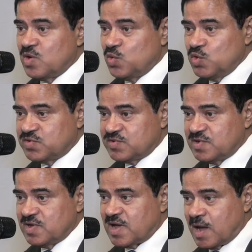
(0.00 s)
which
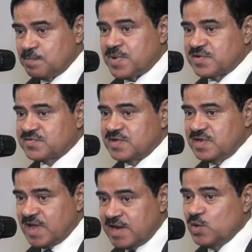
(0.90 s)
hampers
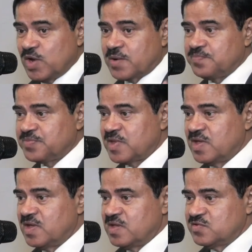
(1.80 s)
in any way
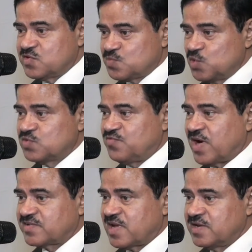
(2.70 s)
the smooth
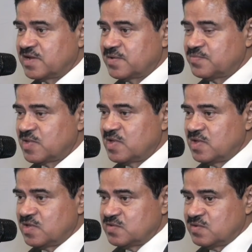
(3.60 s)
functioning
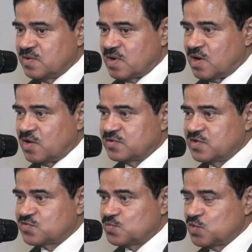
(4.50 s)
or
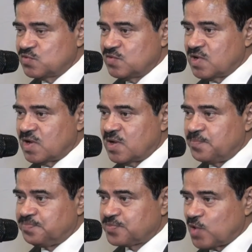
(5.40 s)
the smooth
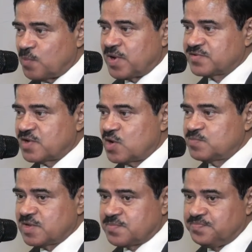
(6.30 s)
um, operation
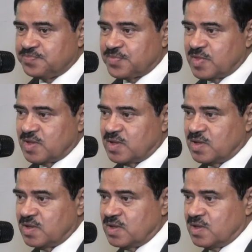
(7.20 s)
of the
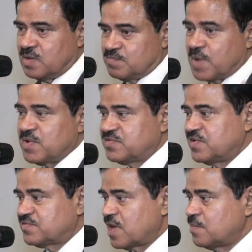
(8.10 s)
payment
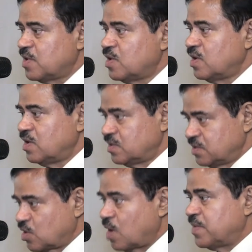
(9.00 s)
system,
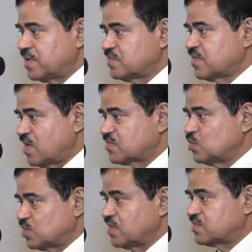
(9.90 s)
the government has asked
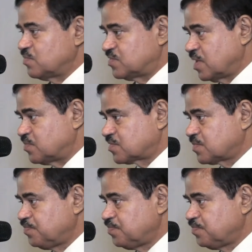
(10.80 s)
to take some steps.